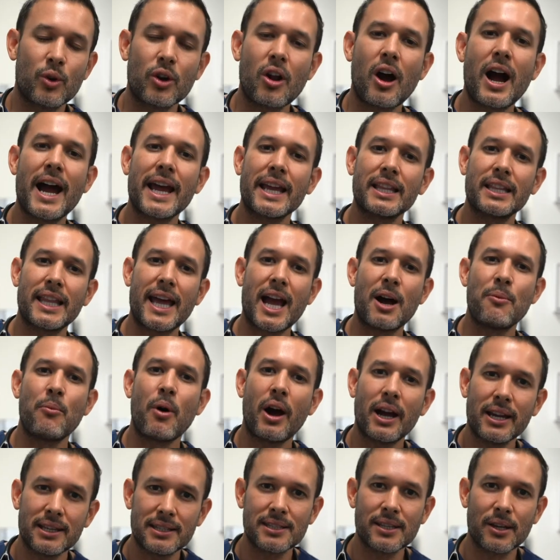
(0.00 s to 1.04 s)
would I allow
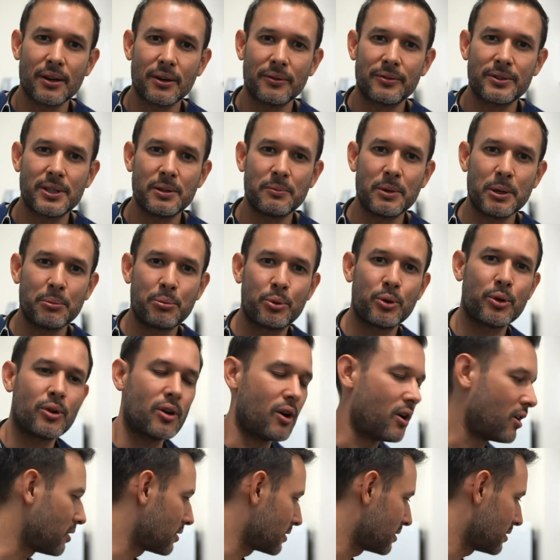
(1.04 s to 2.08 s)
myself to be put
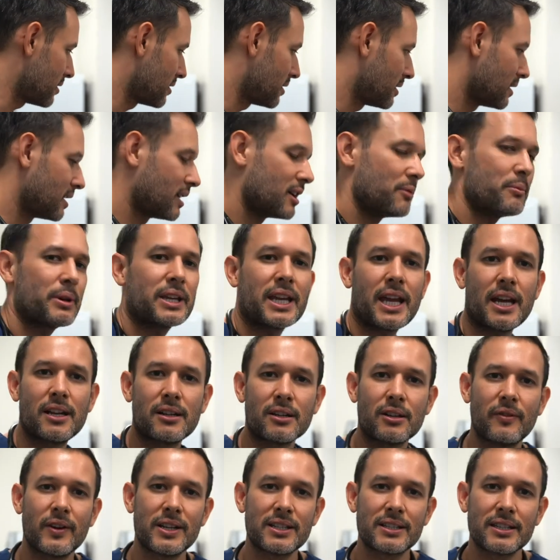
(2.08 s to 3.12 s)
on a
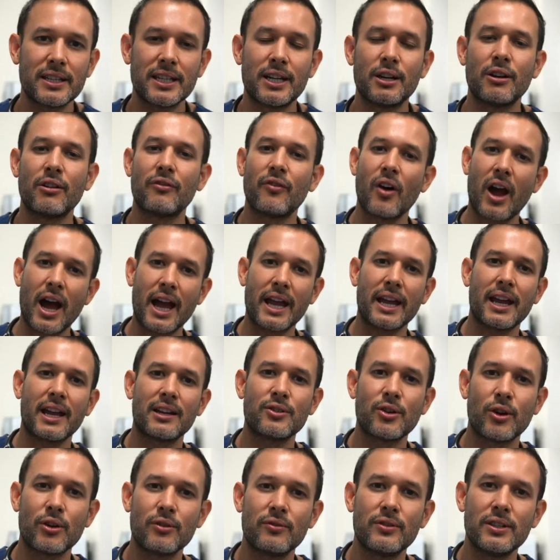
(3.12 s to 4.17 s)
mechanical ventilator if I
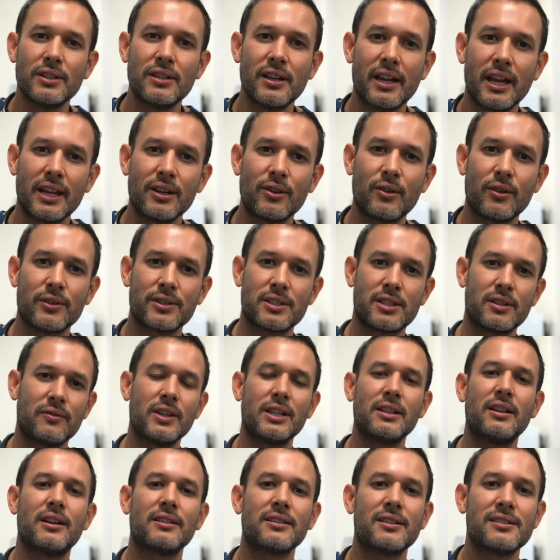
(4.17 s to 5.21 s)
had COVID and got
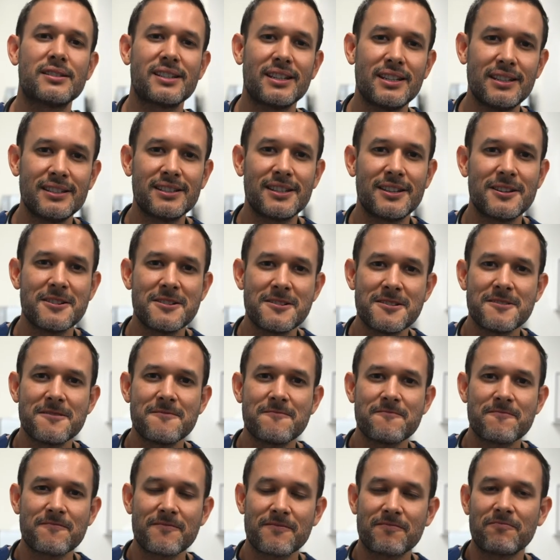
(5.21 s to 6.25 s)
severe lung disease?
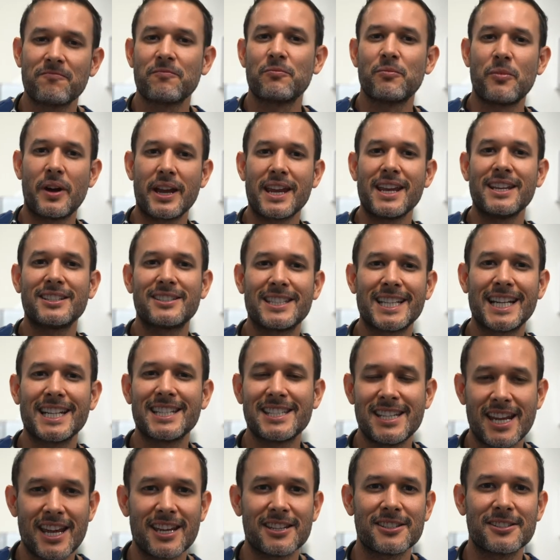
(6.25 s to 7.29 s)
My answer to that
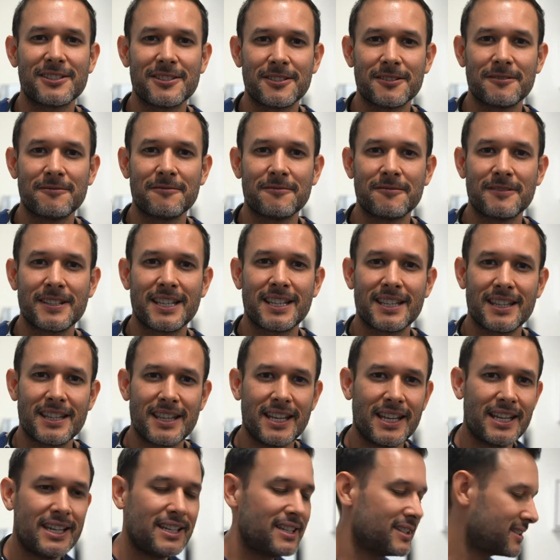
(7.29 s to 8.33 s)
is yes.
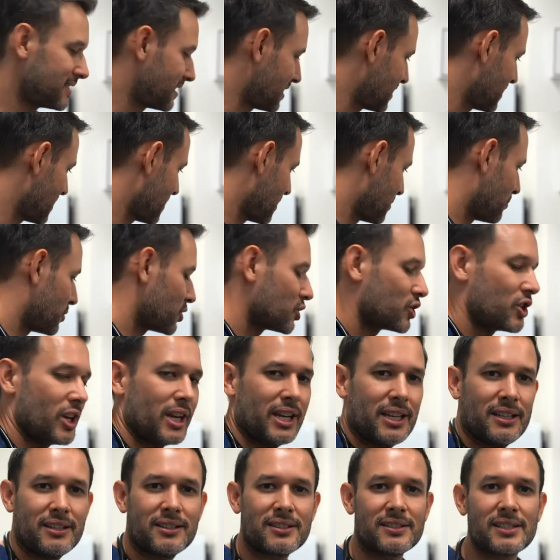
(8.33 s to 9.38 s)
These
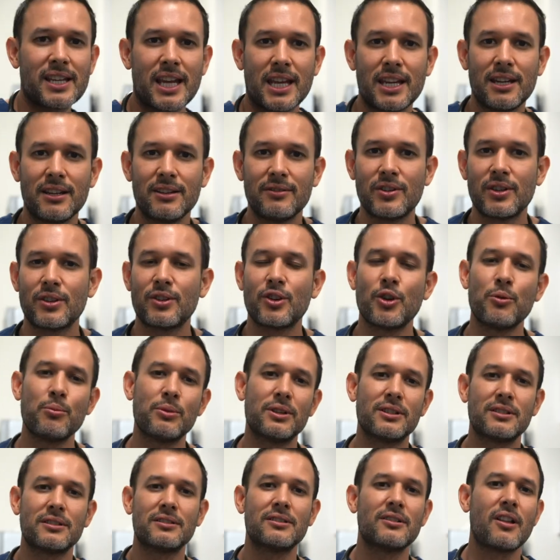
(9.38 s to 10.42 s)
machines saved
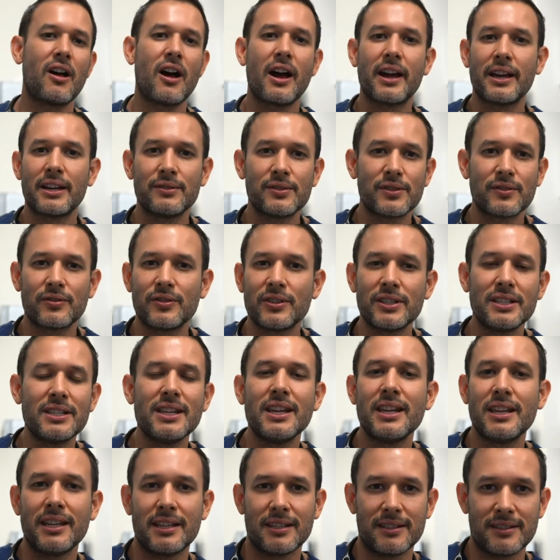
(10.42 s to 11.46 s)
human lives for
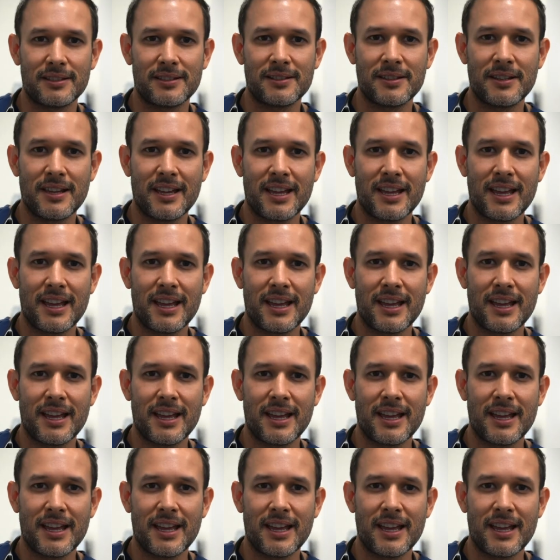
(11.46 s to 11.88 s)
years,